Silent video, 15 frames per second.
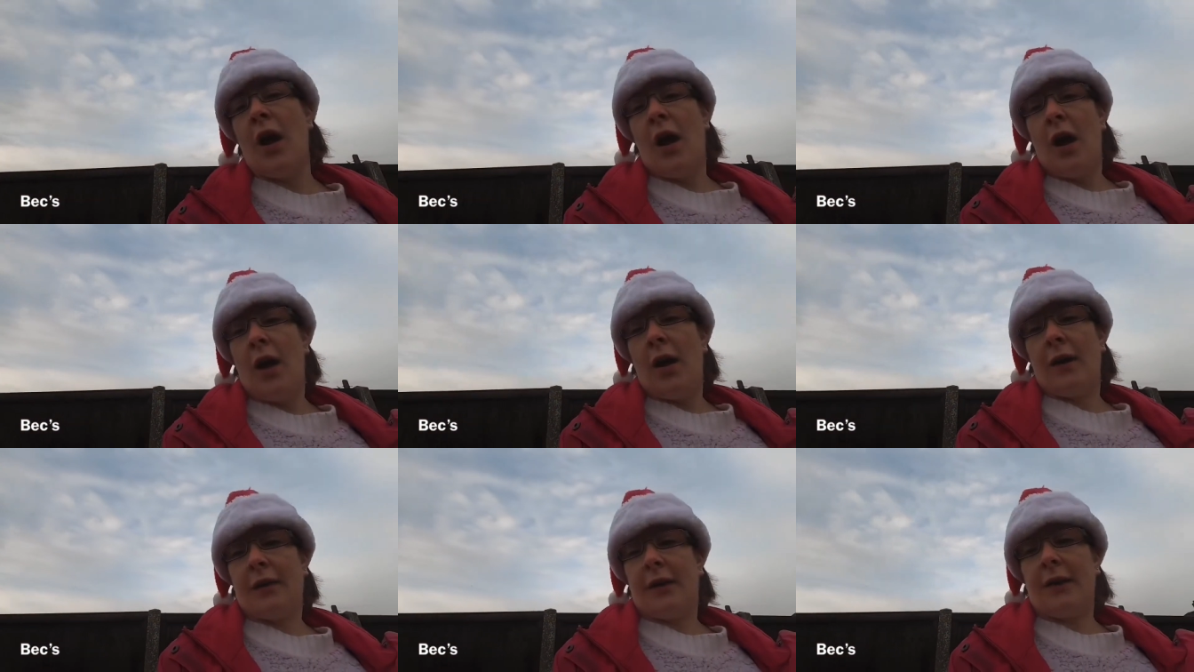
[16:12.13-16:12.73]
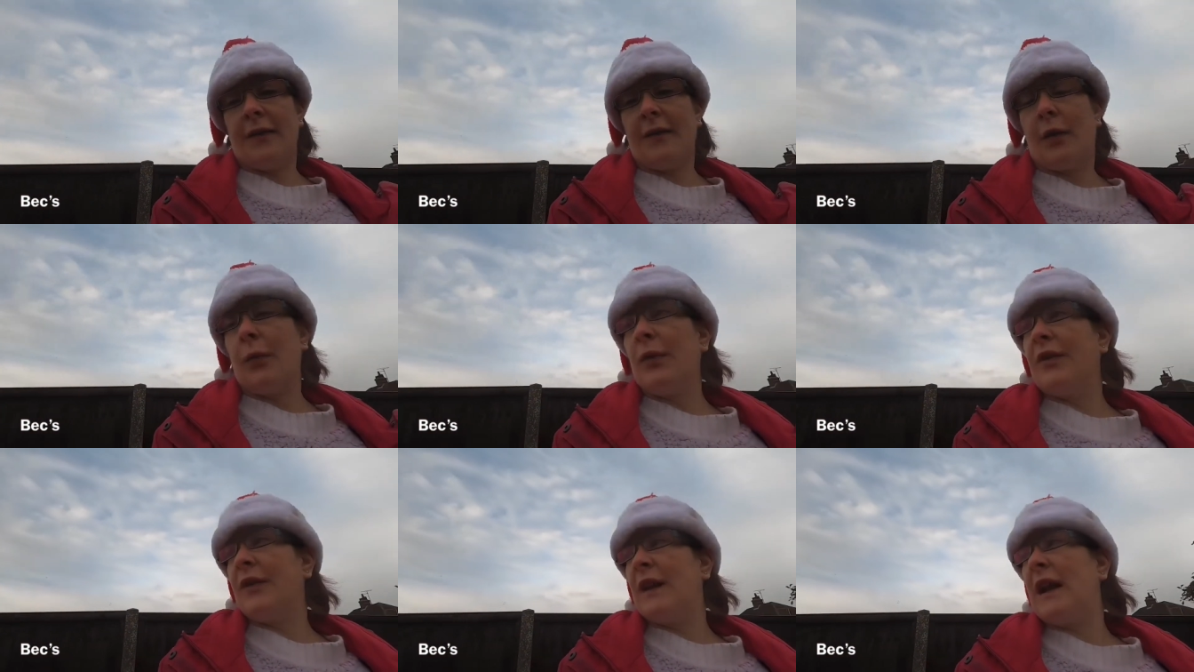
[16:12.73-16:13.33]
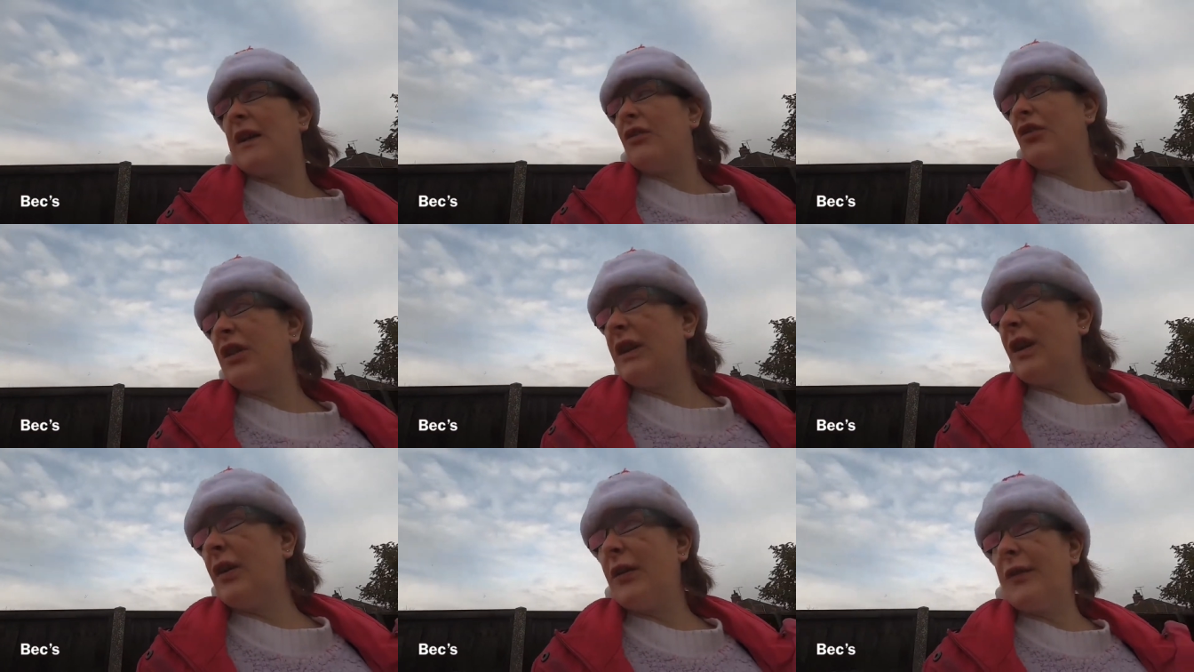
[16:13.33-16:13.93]
Hi guys, I wasn't actually
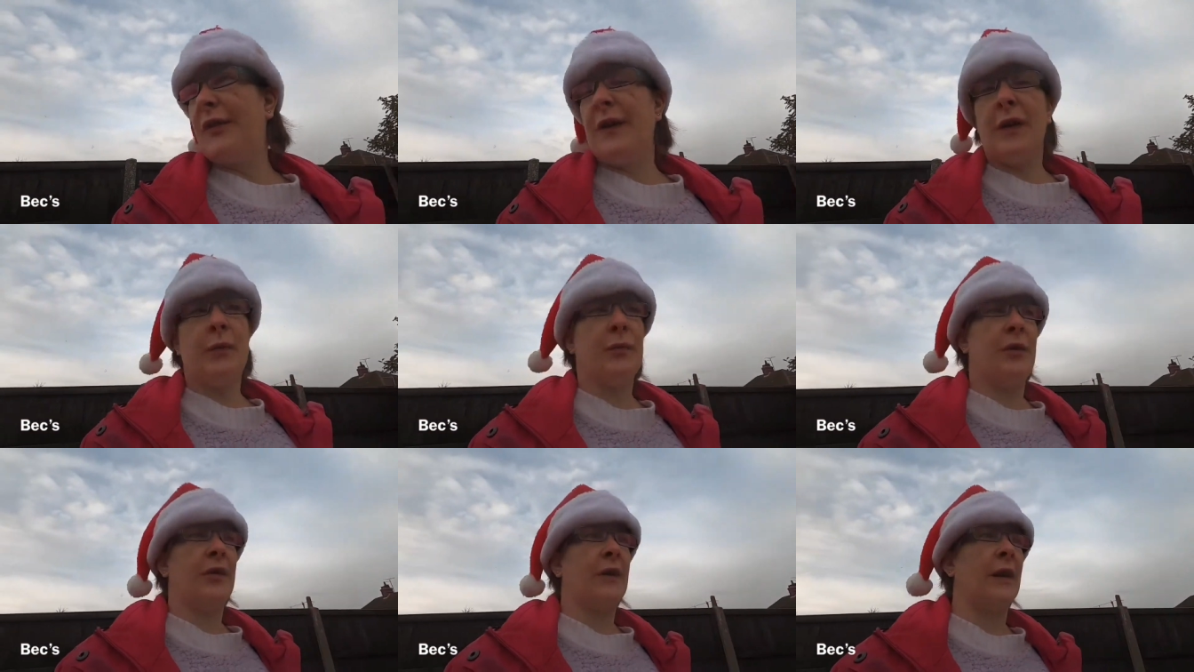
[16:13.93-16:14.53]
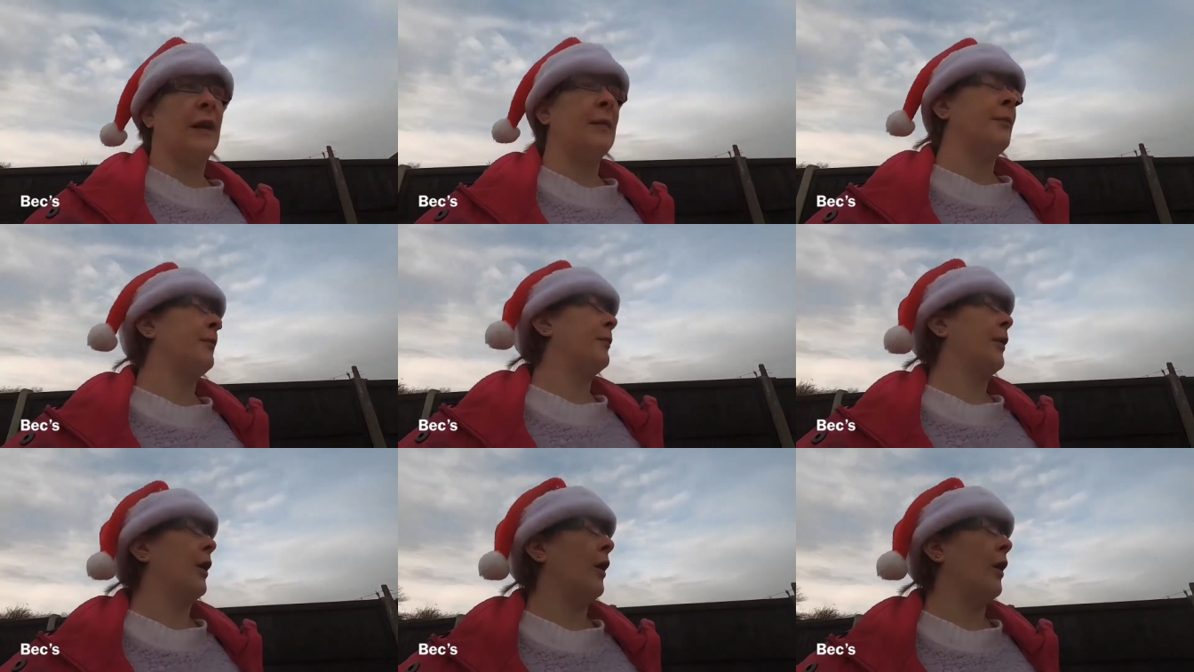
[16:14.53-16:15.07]
going to film today, but